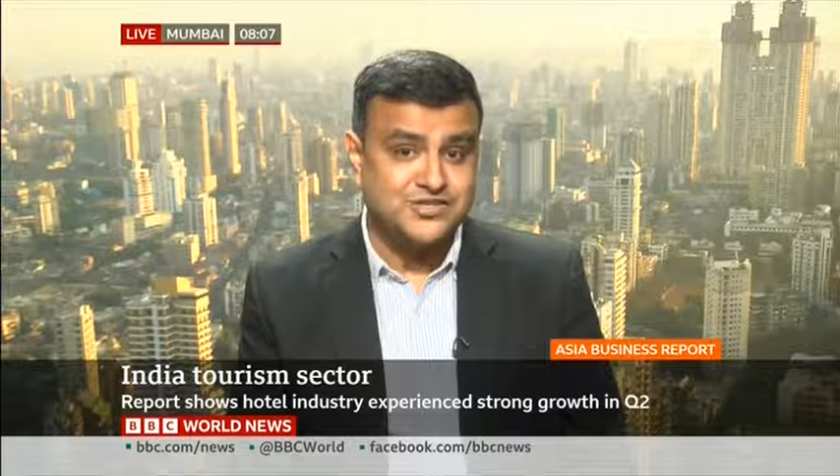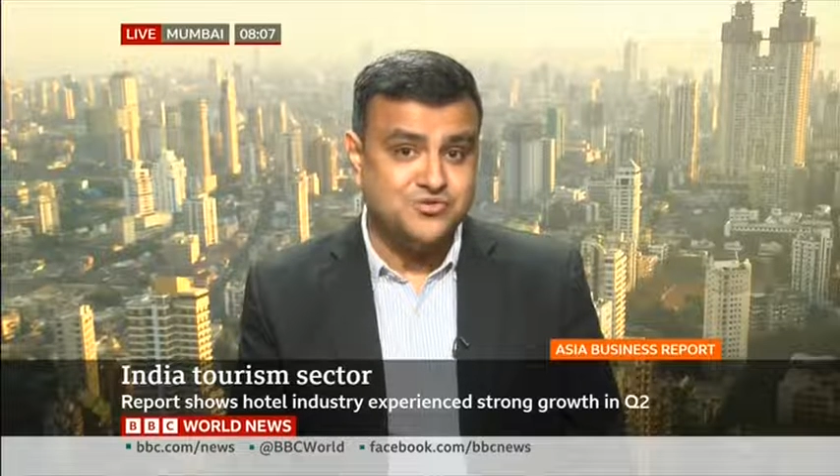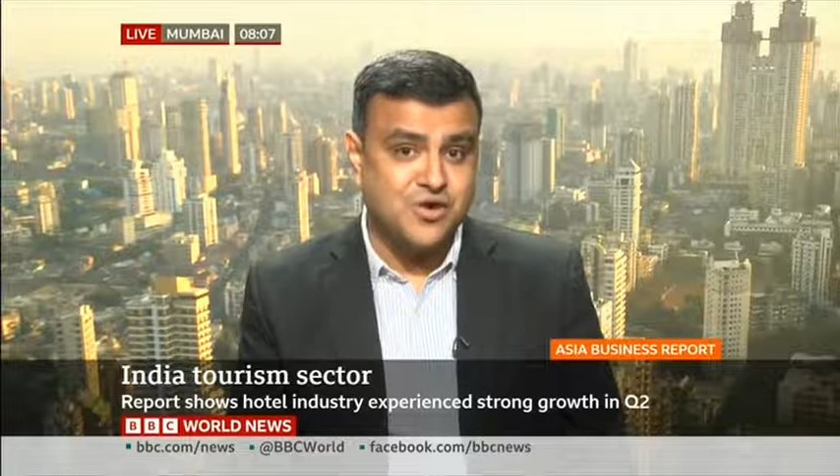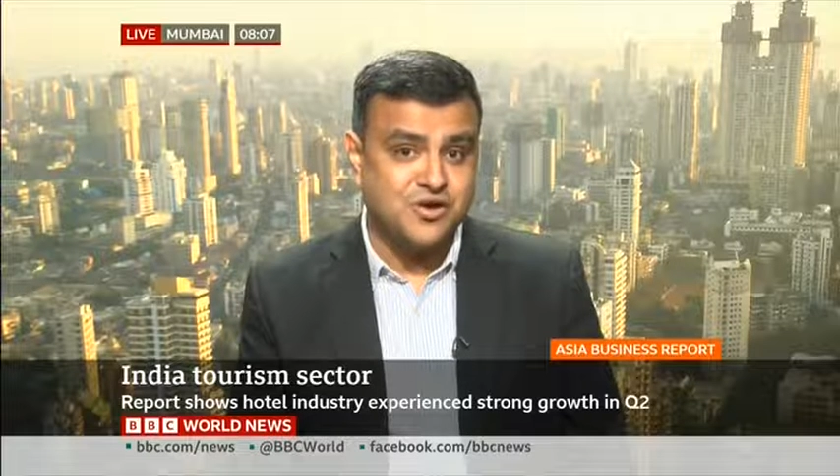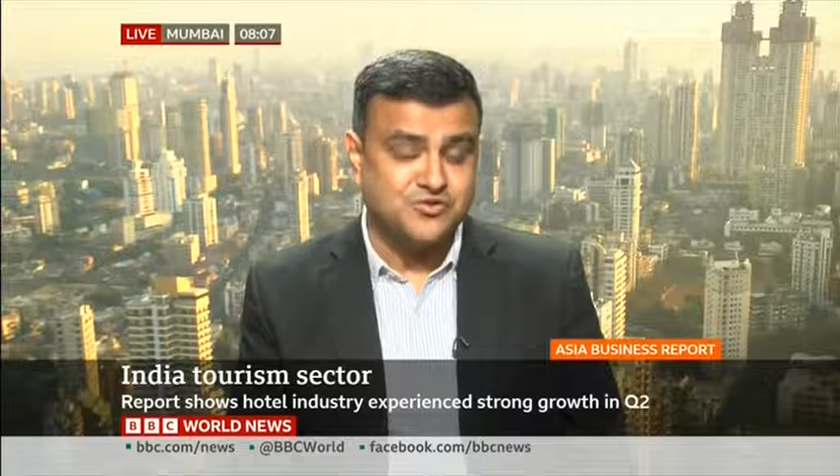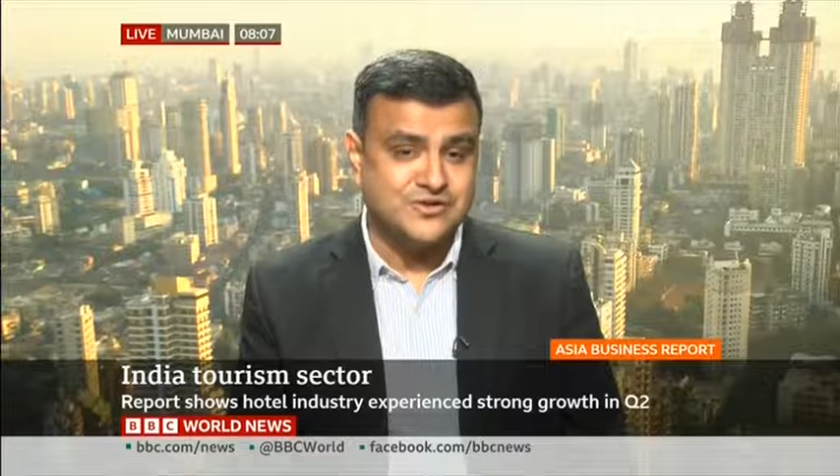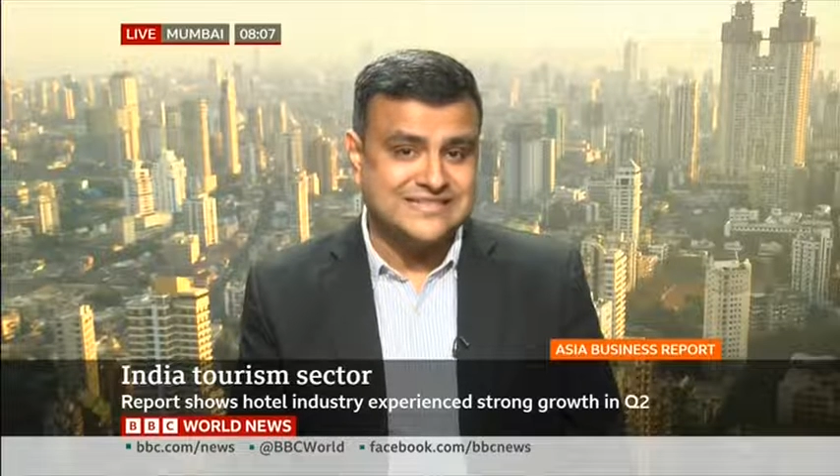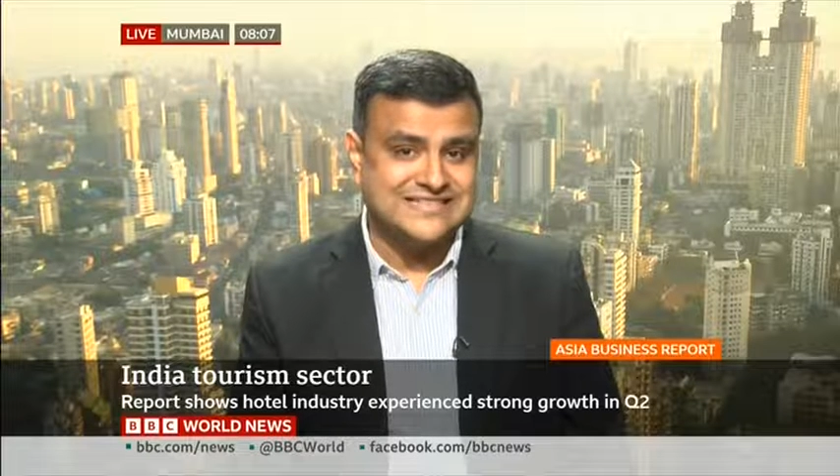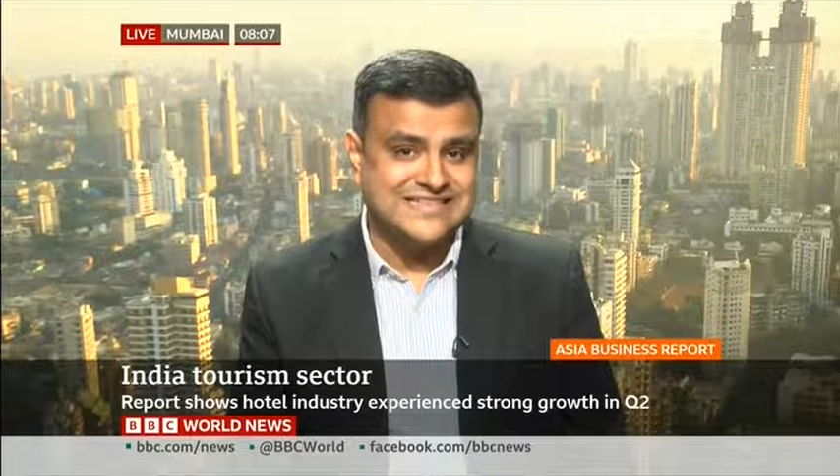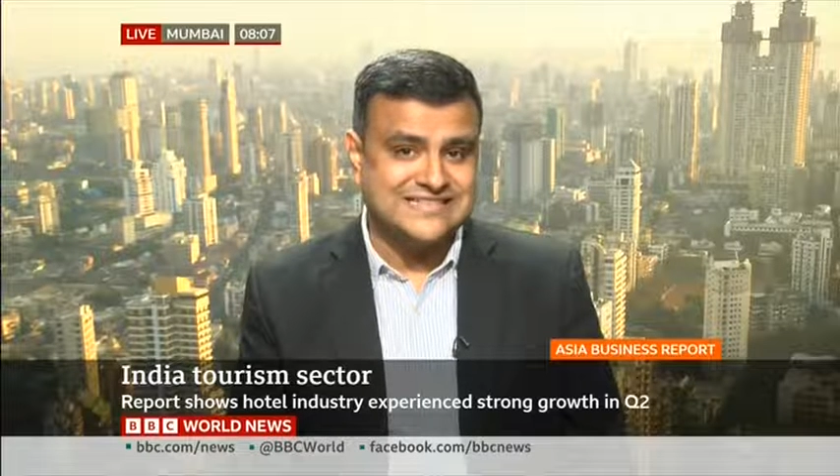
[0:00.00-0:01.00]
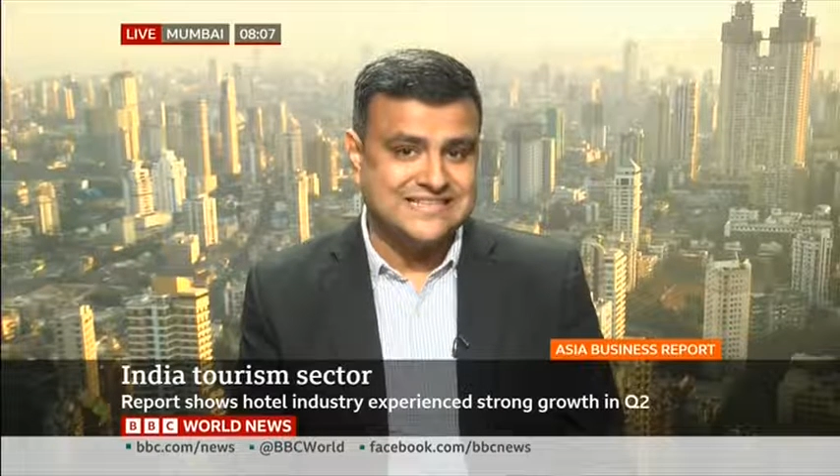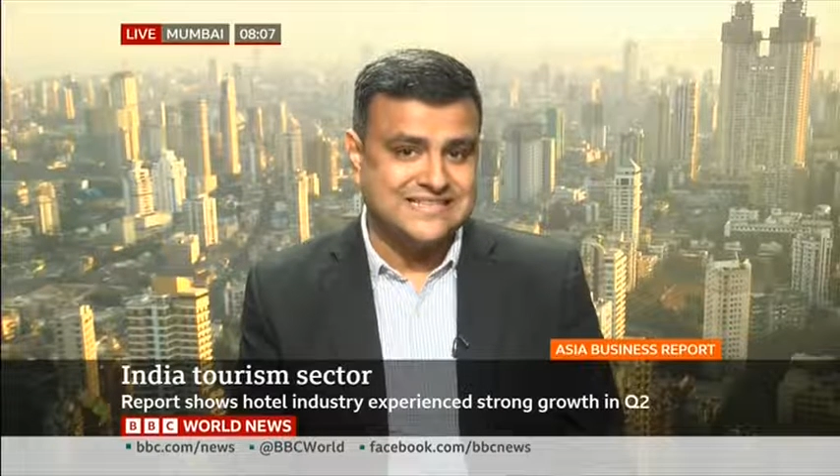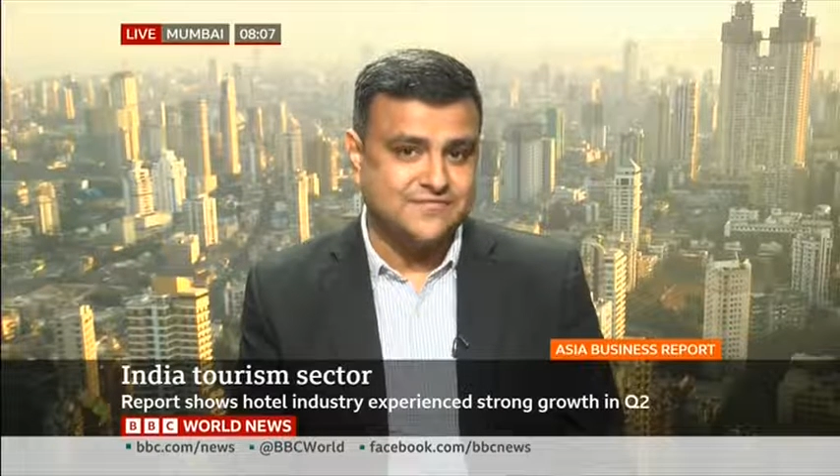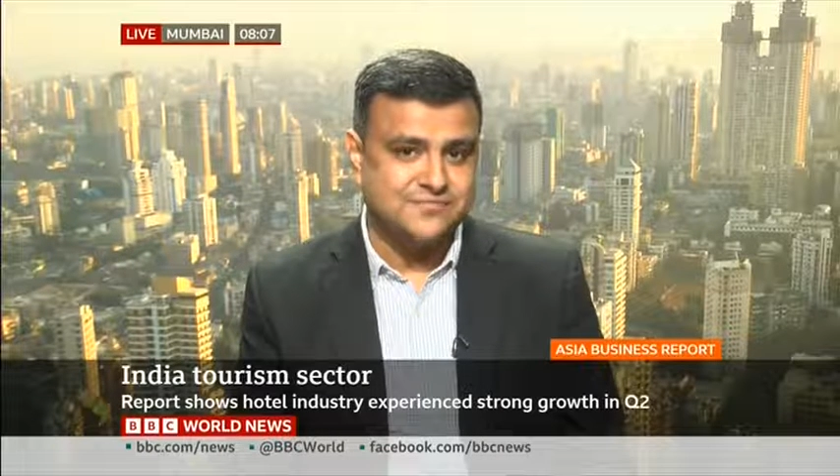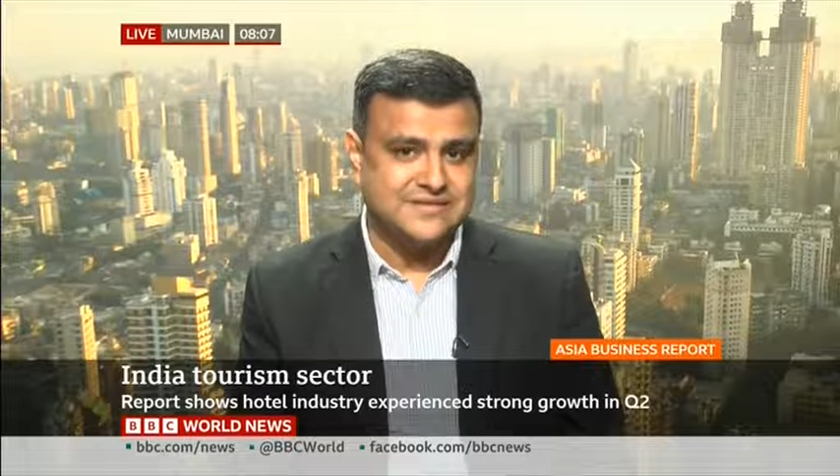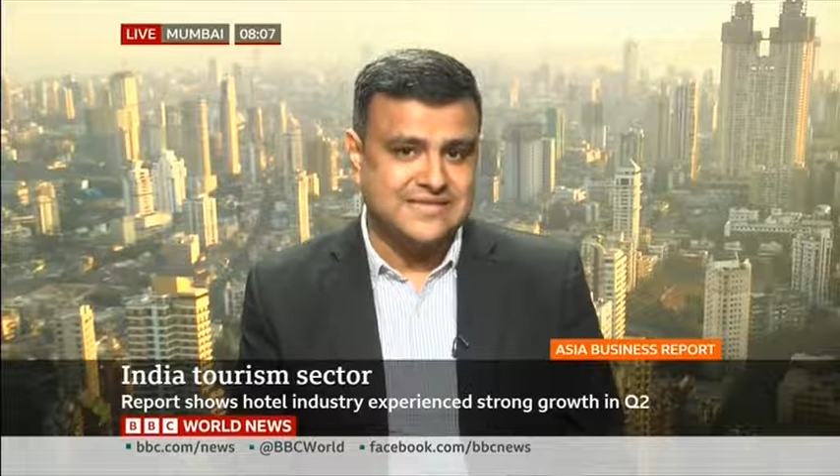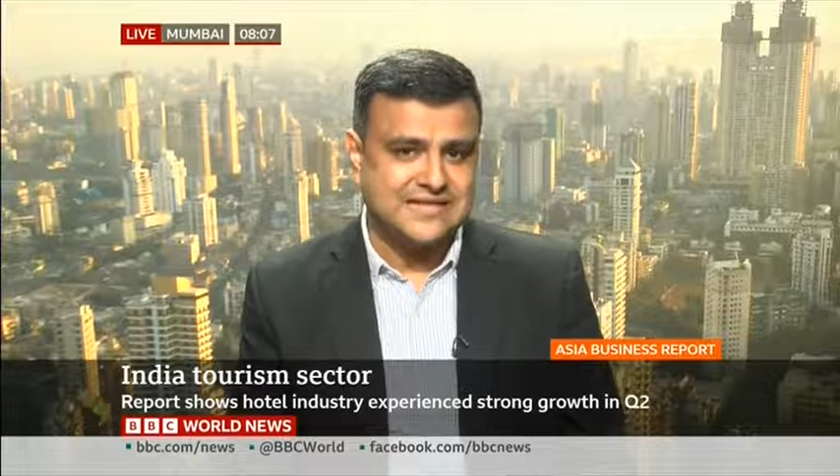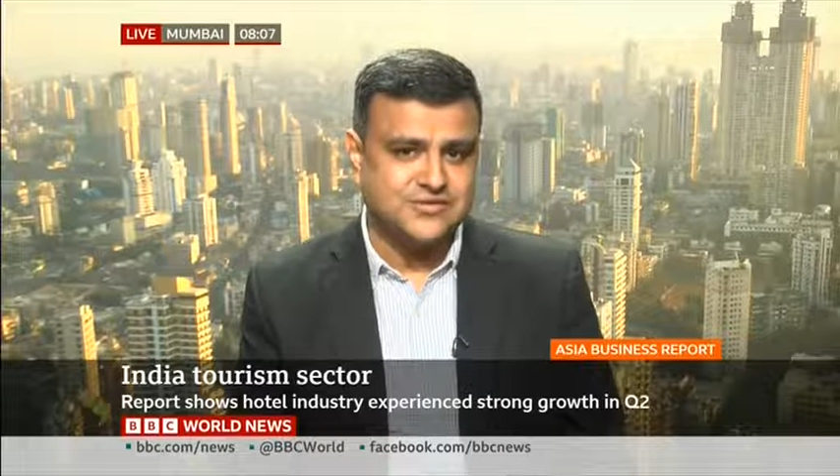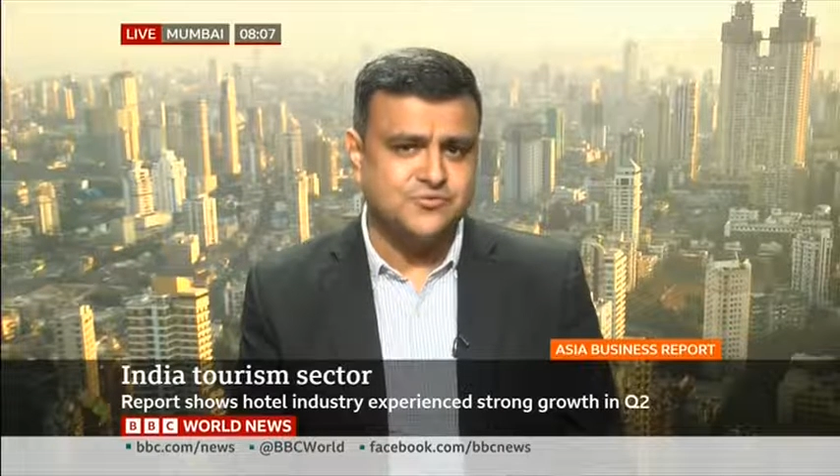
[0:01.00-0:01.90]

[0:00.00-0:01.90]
267%.